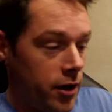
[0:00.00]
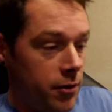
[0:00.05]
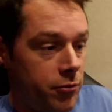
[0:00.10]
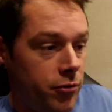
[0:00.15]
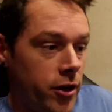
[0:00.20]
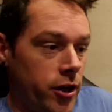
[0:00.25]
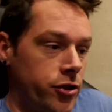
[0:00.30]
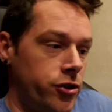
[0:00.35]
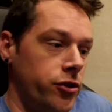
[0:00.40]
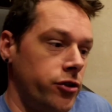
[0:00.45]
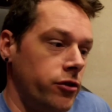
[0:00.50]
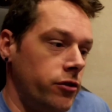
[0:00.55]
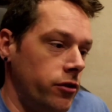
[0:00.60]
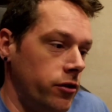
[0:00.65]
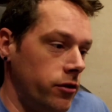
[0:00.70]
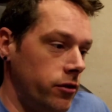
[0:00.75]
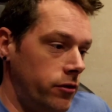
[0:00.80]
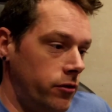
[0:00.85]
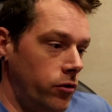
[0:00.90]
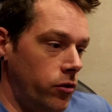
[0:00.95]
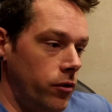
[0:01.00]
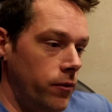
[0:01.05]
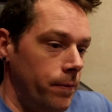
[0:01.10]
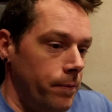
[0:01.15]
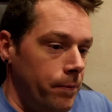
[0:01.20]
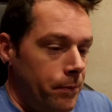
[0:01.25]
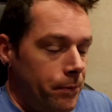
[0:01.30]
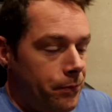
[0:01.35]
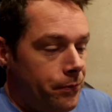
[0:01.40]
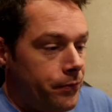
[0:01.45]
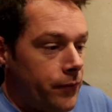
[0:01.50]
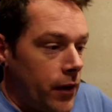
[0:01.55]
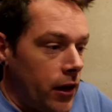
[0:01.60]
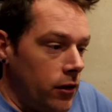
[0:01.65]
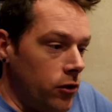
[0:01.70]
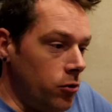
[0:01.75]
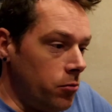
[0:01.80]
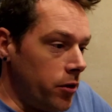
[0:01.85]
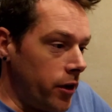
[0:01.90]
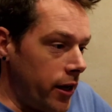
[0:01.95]
pressure
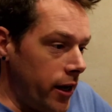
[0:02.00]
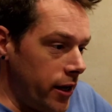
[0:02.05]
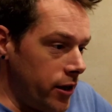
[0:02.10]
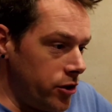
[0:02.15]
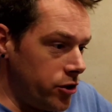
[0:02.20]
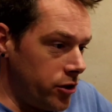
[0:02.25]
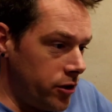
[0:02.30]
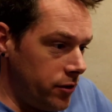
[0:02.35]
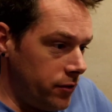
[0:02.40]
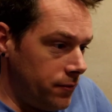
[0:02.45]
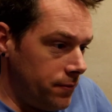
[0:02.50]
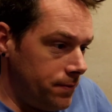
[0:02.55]
lubrication.